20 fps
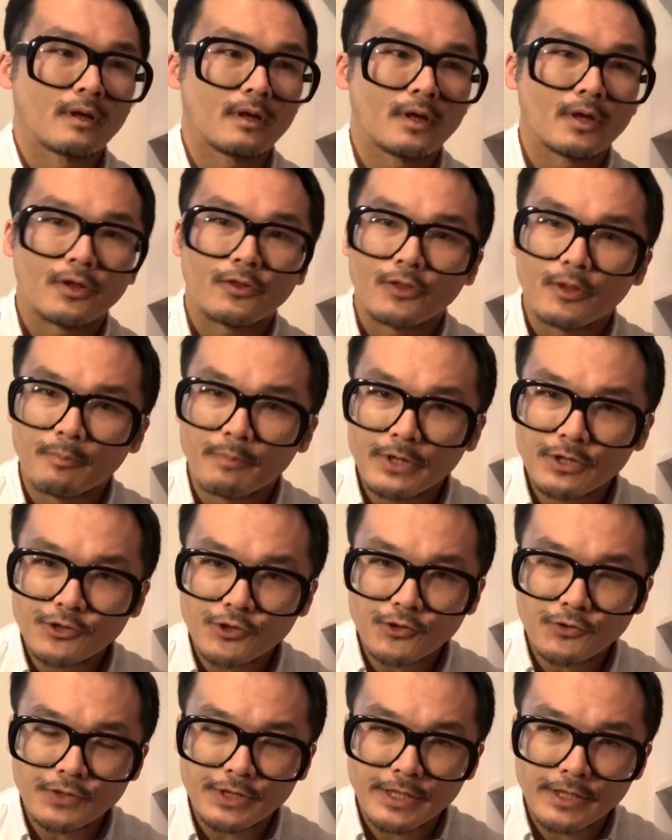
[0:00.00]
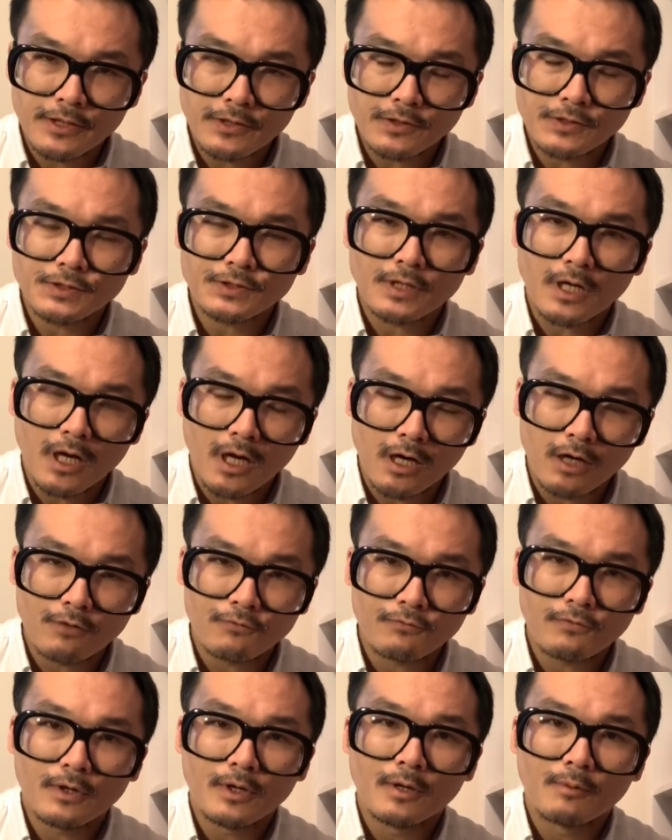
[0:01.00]
The Bitter Tears
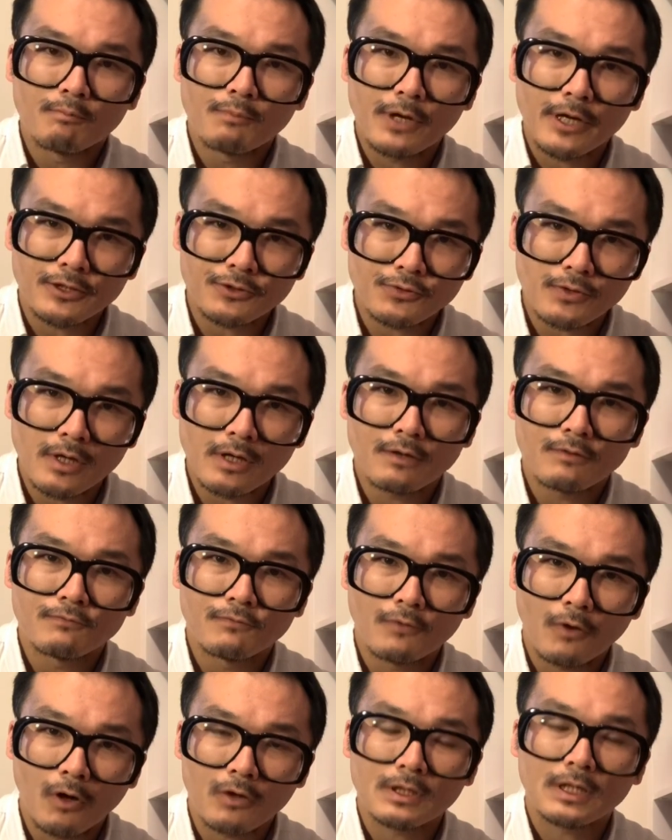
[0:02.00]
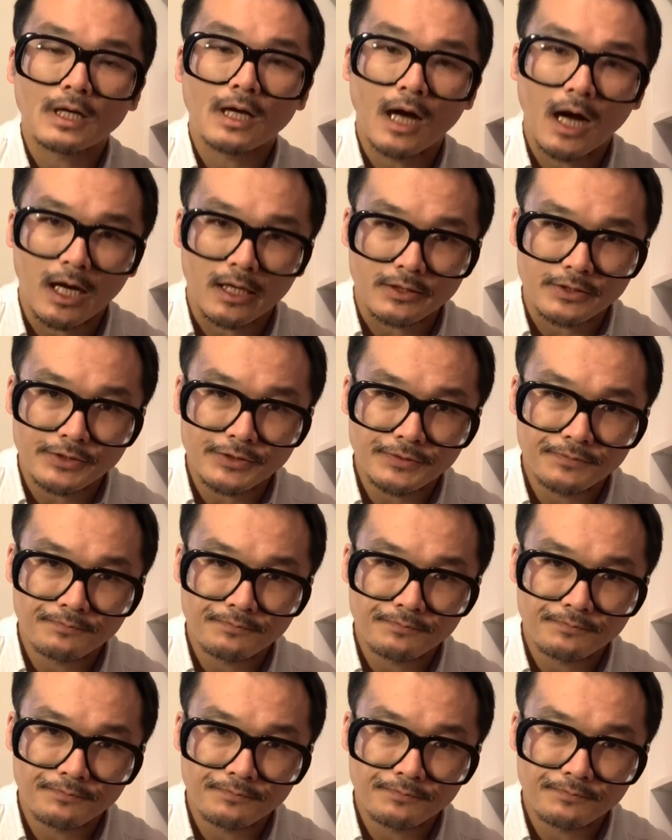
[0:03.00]
of Petra von Kant.